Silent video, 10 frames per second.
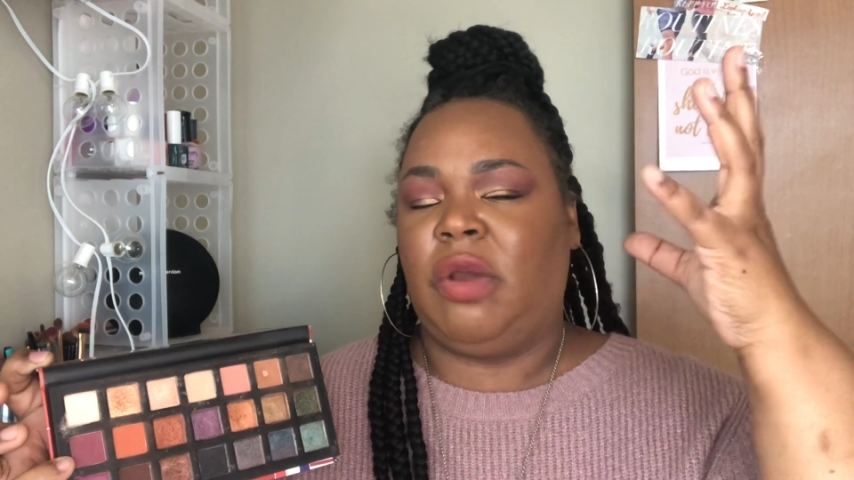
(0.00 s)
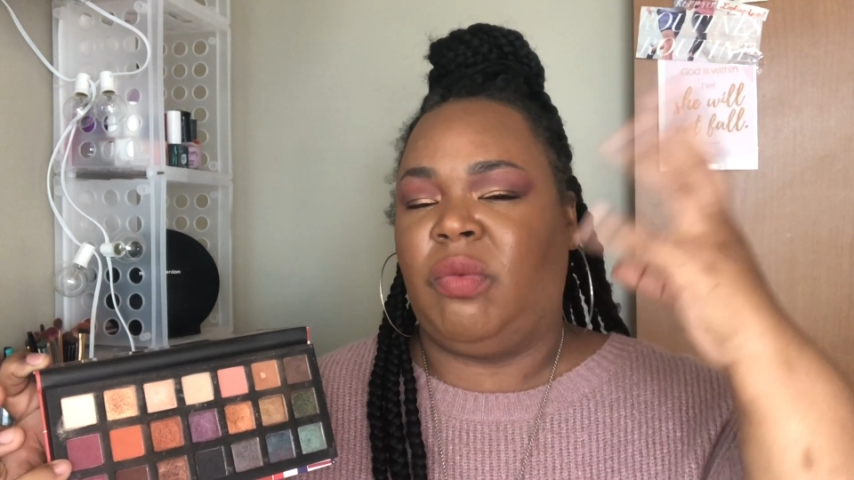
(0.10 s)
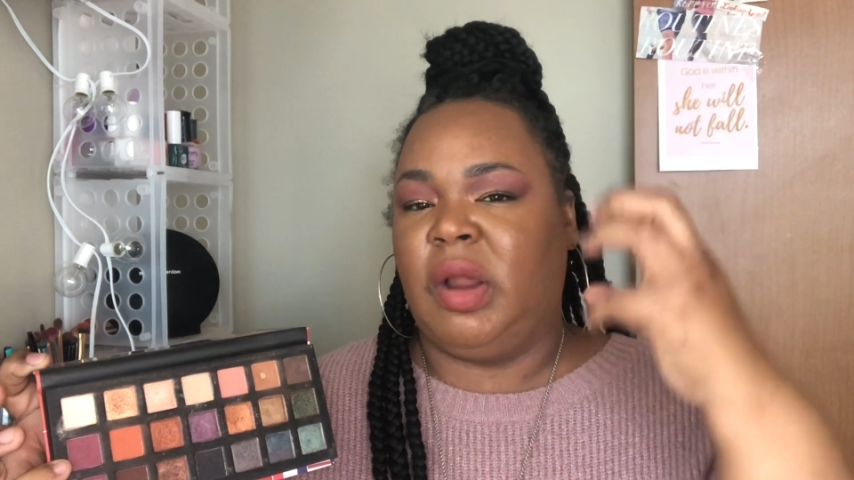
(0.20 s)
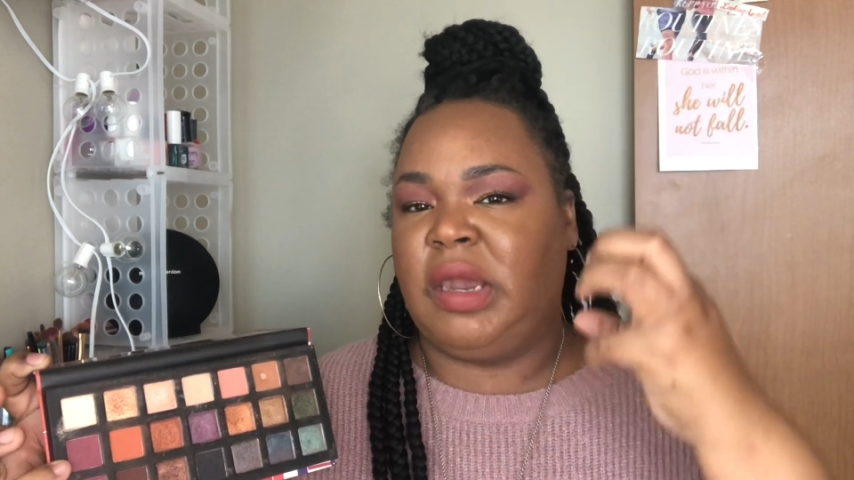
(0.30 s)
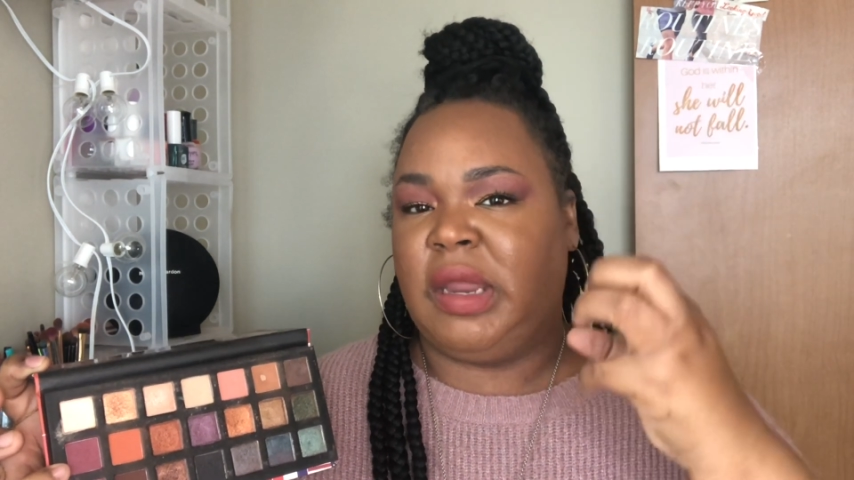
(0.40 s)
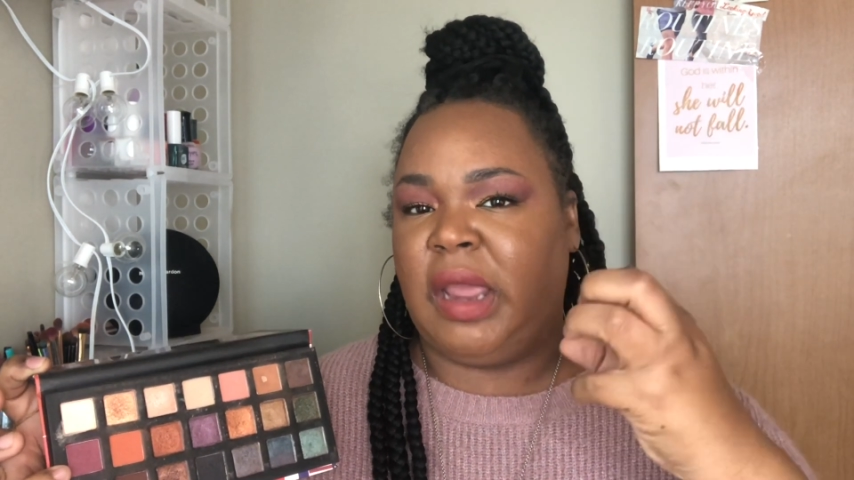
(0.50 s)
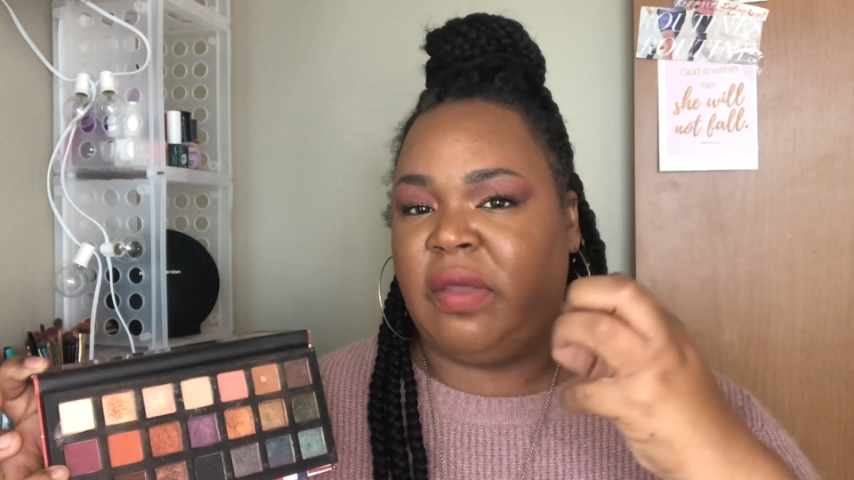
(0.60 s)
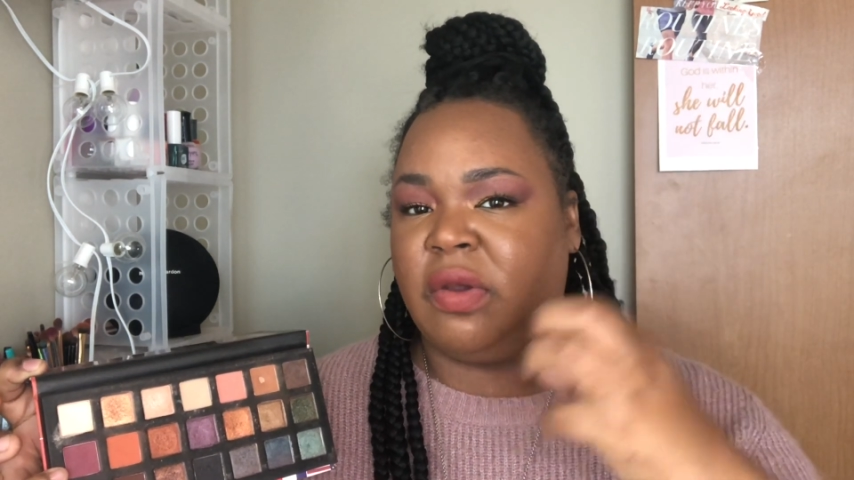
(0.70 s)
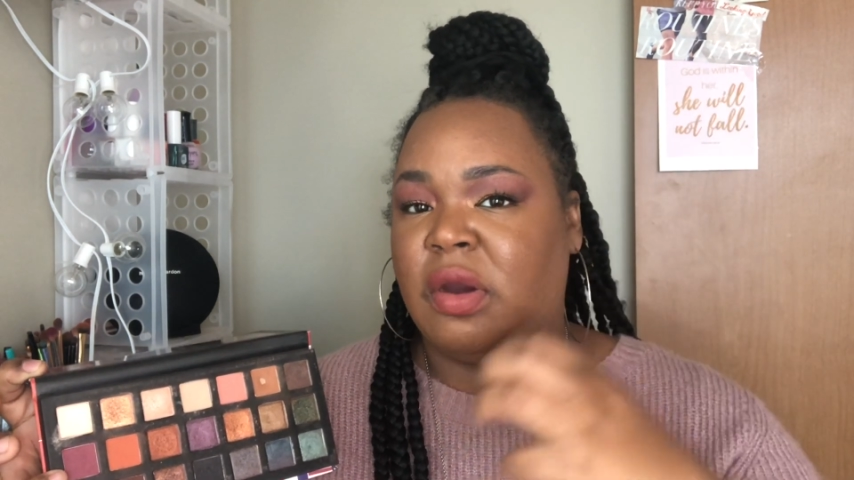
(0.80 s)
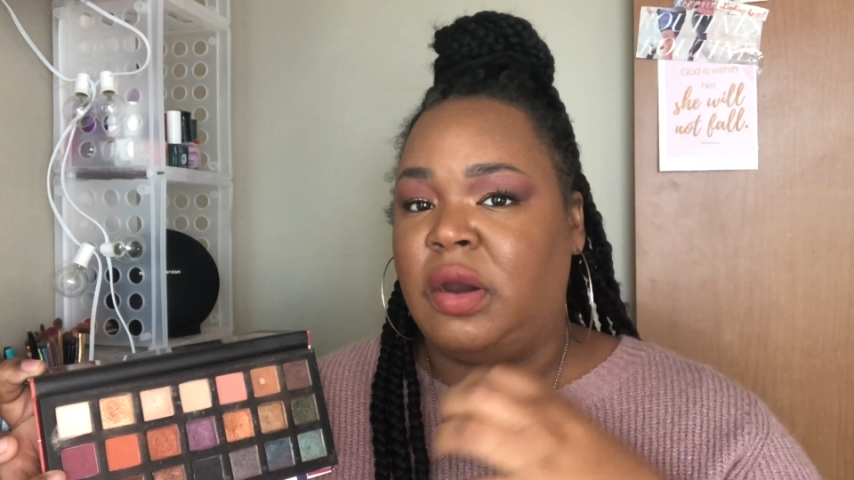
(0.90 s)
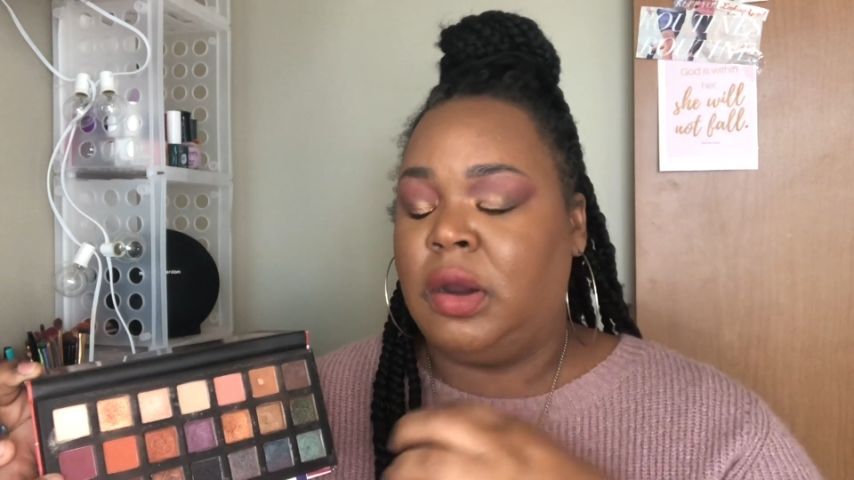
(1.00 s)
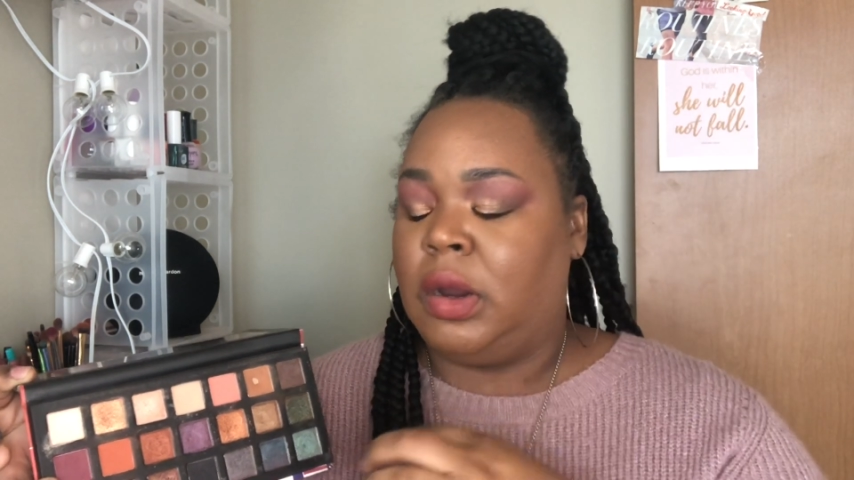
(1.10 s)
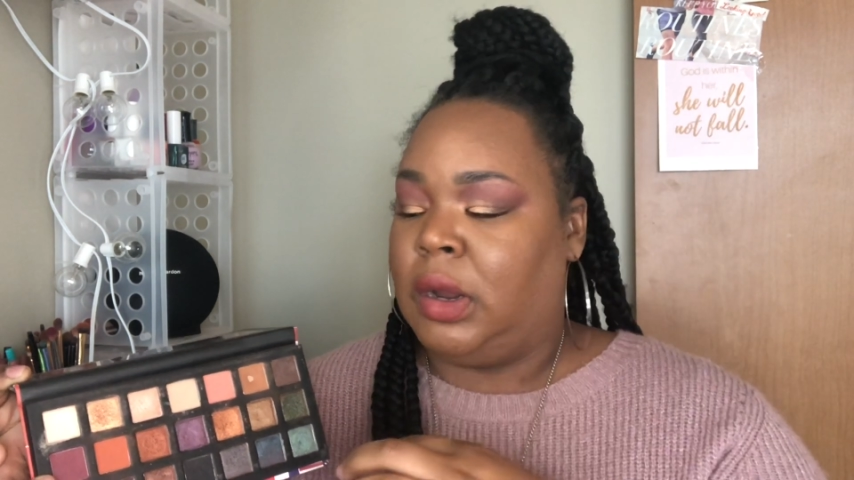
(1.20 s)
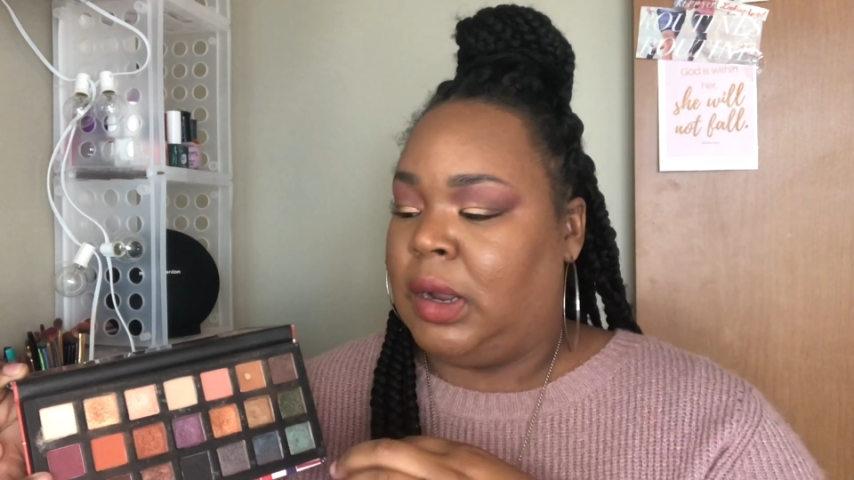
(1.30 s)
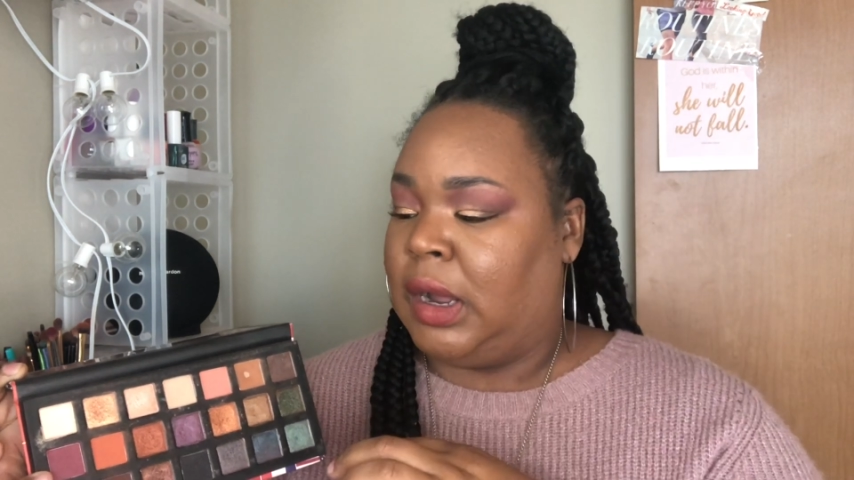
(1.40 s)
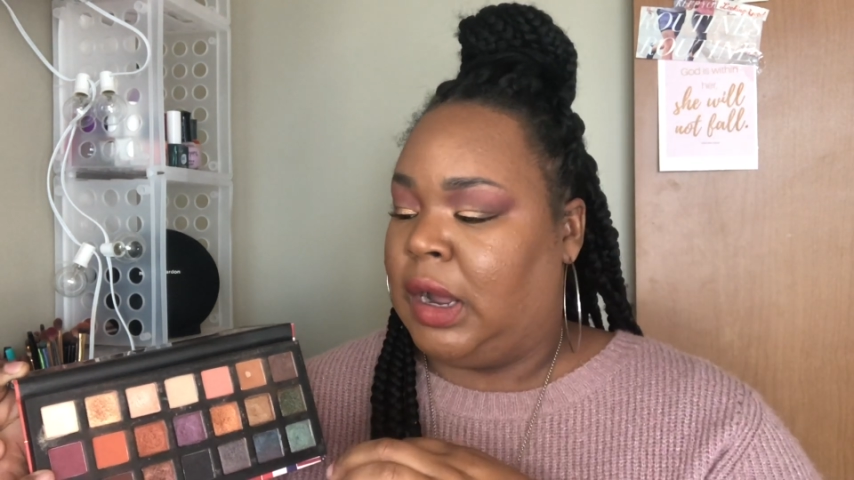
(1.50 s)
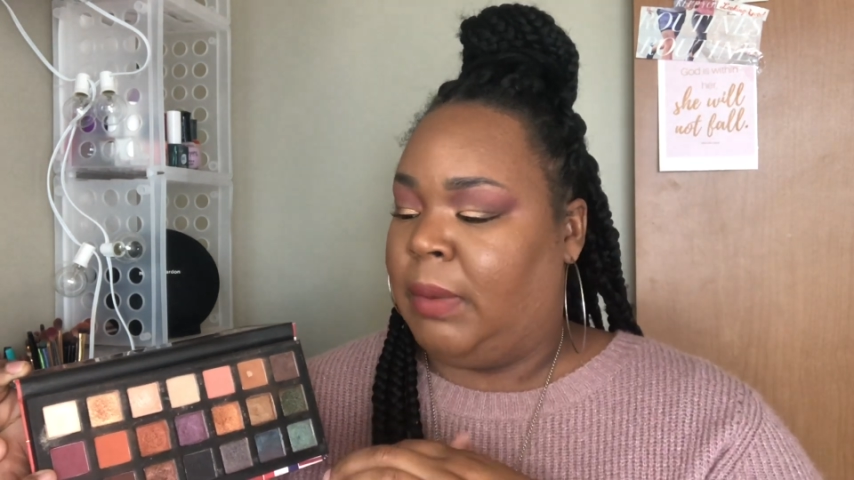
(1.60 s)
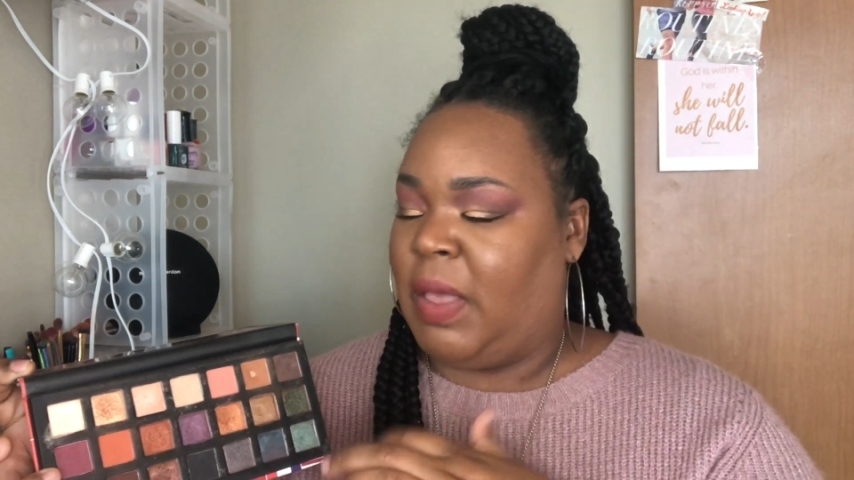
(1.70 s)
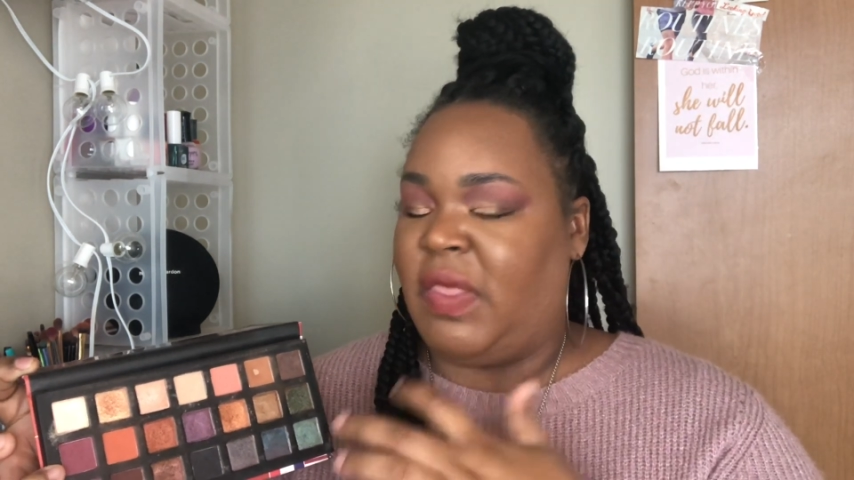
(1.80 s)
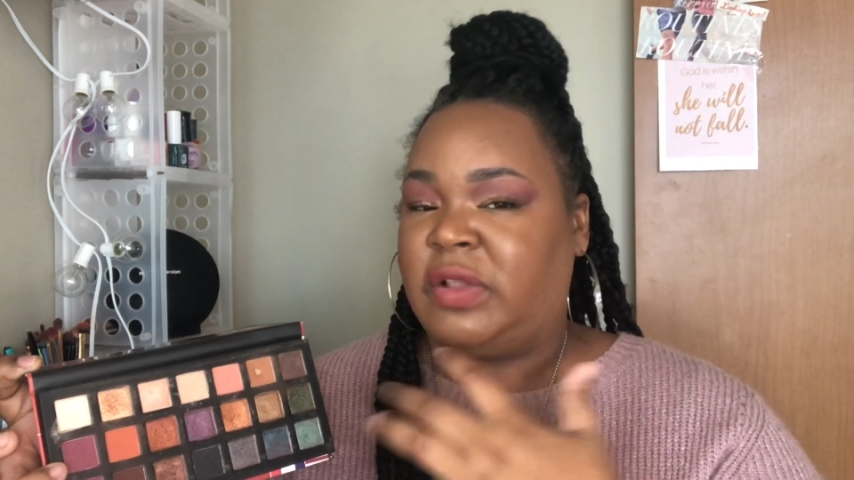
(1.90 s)
run together.
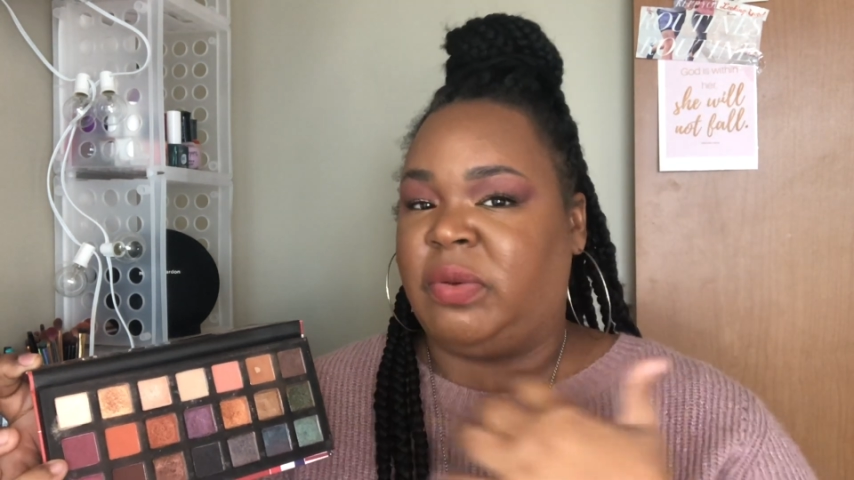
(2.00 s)
And that's